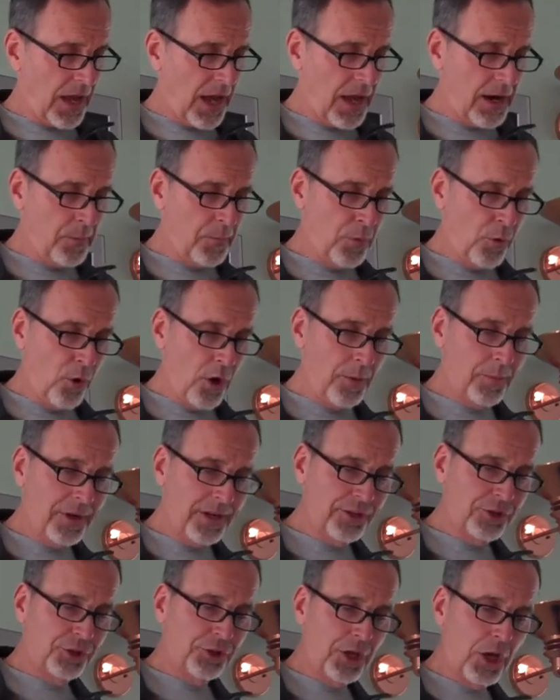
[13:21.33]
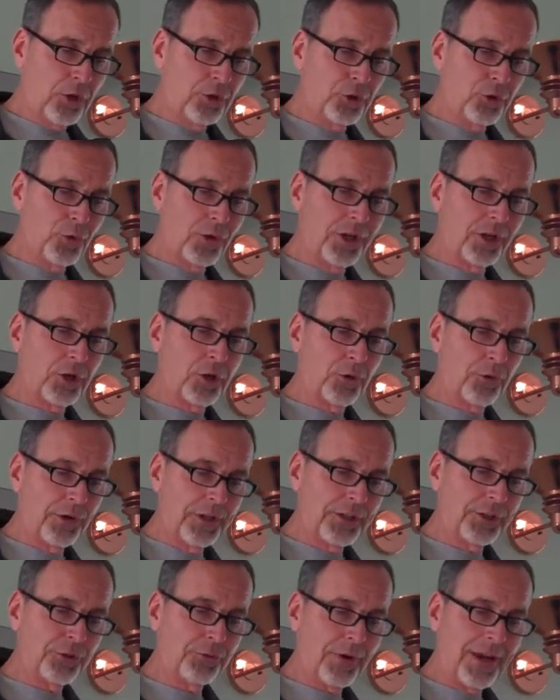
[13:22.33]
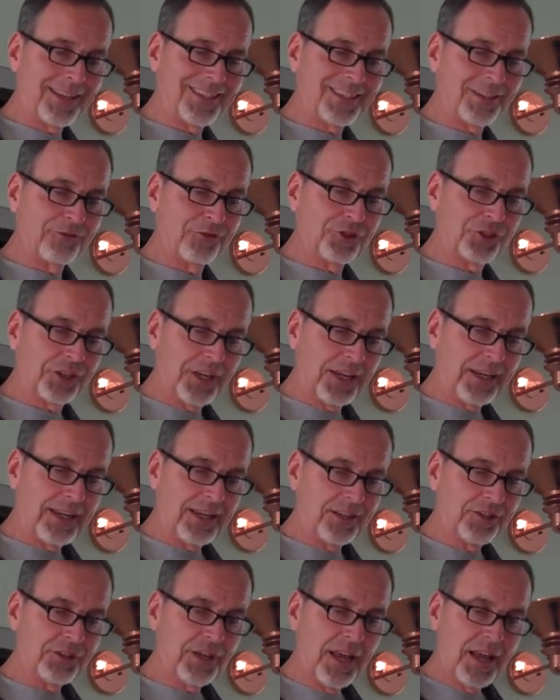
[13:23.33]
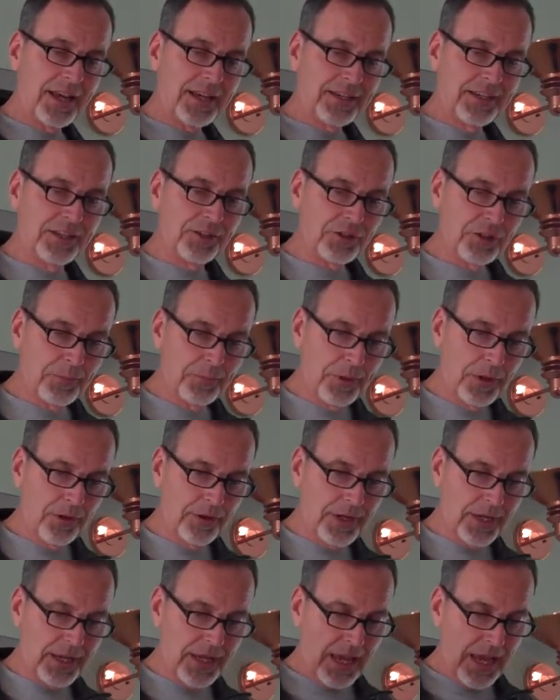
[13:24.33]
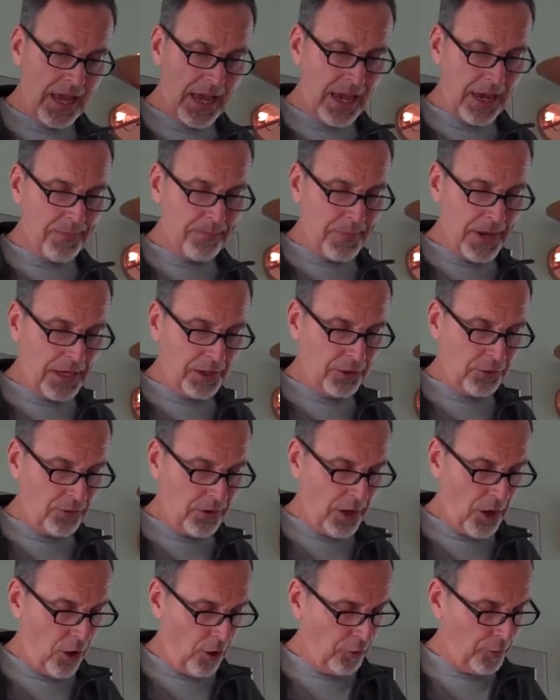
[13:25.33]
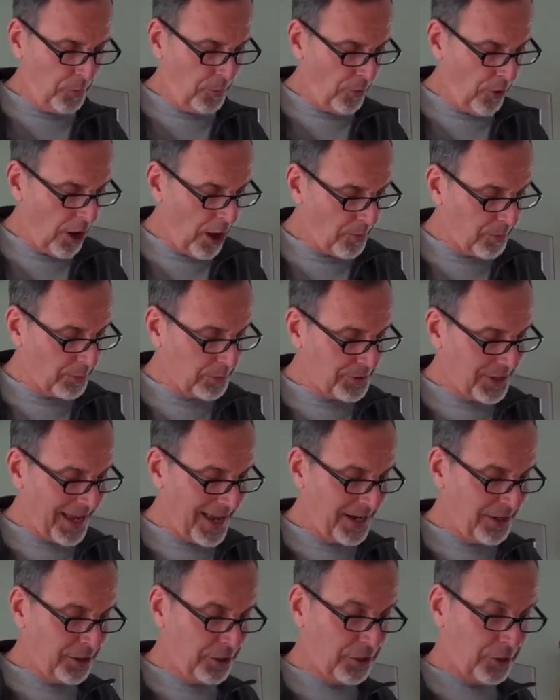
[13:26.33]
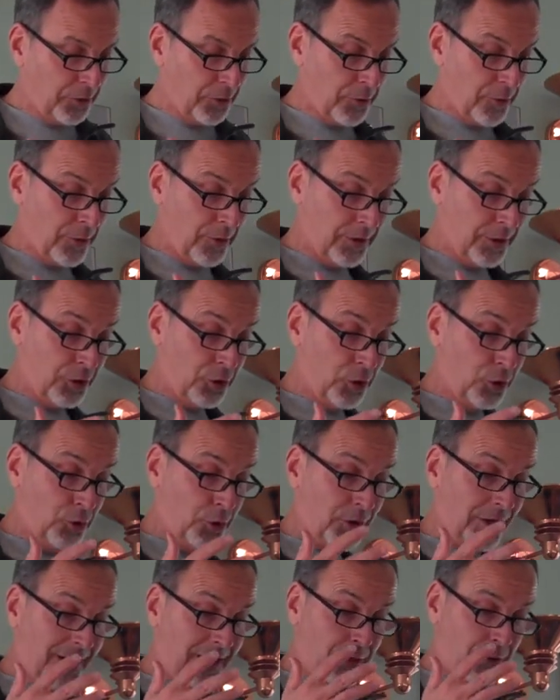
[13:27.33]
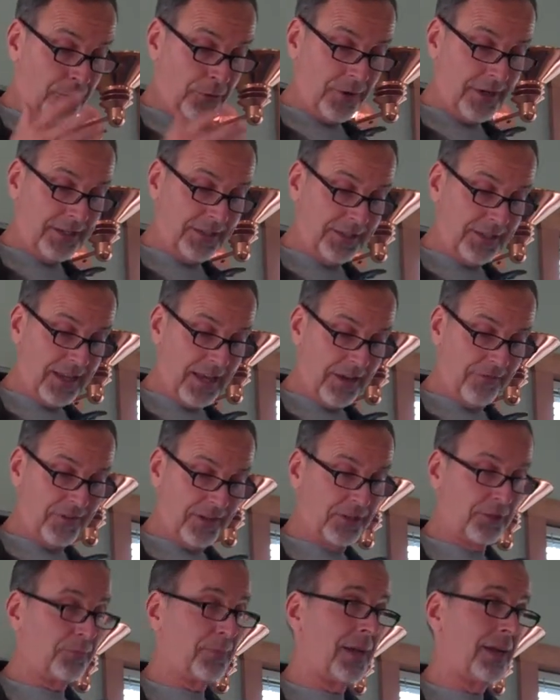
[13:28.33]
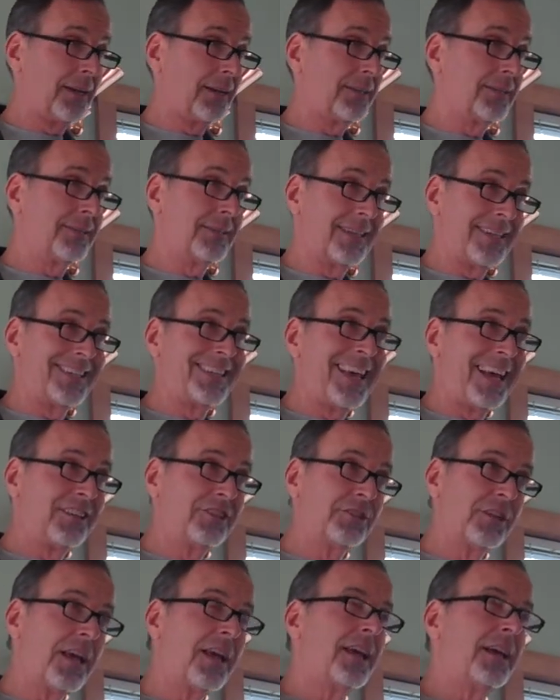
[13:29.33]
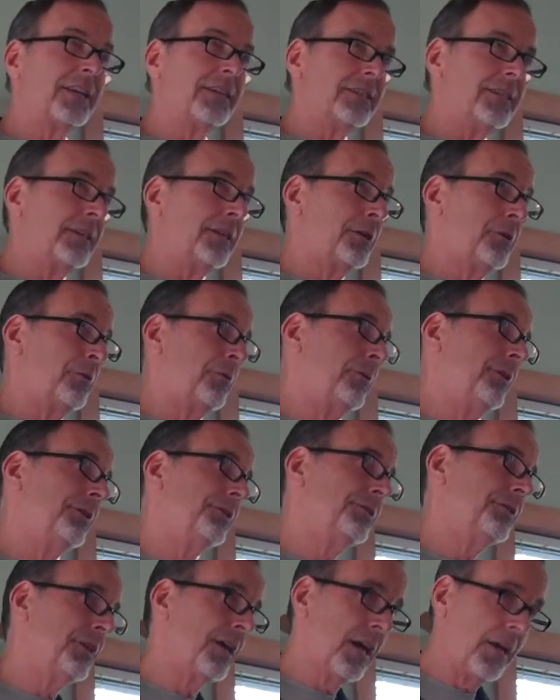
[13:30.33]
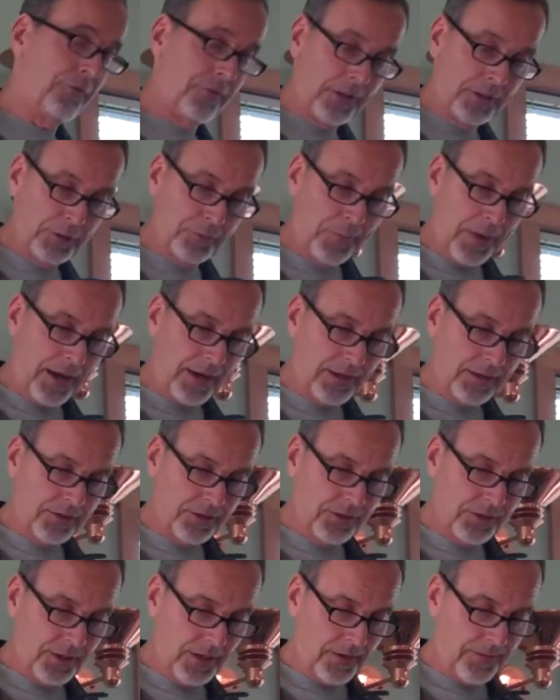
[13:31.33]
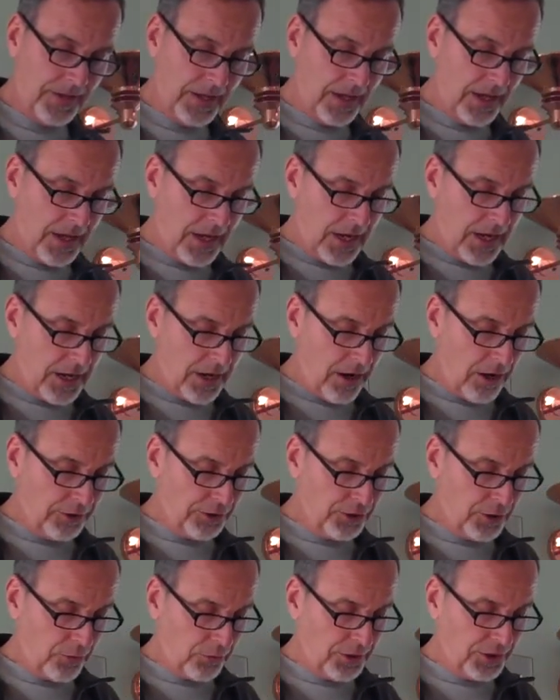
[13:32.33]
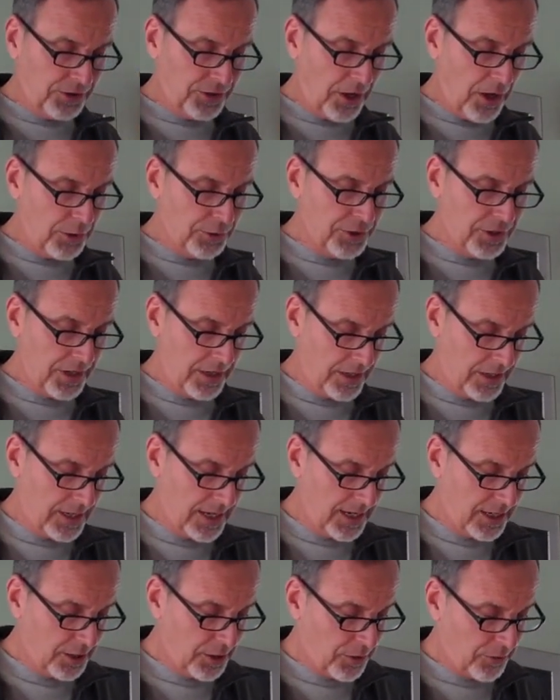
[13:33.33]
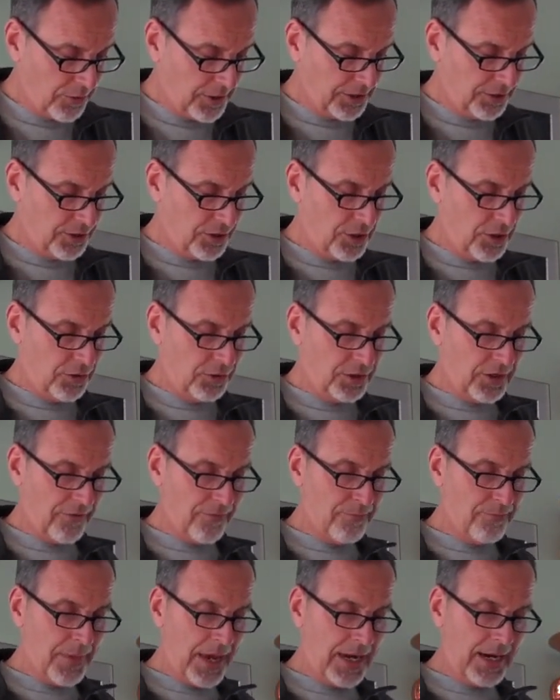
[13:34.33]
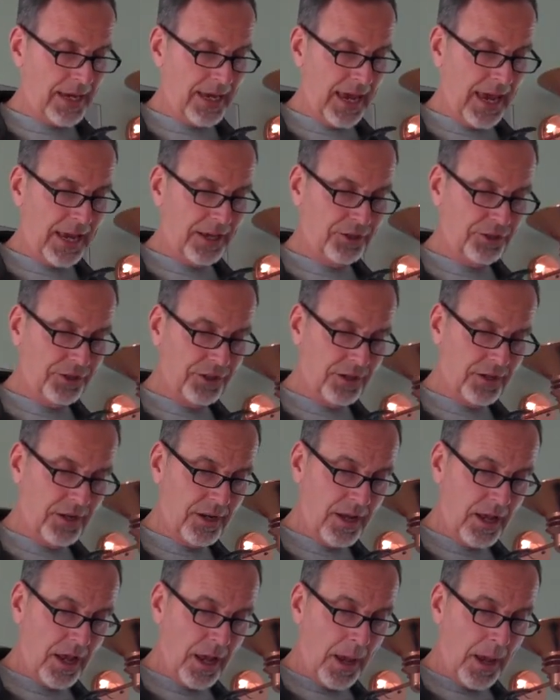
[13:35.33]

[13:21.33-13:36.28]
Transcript: Unemployment is shown to increase rates of sickness, disability, and mental health problems, and to decrease life expectancy. Yes, decrease life expectancy. It also results in an increased use of medication,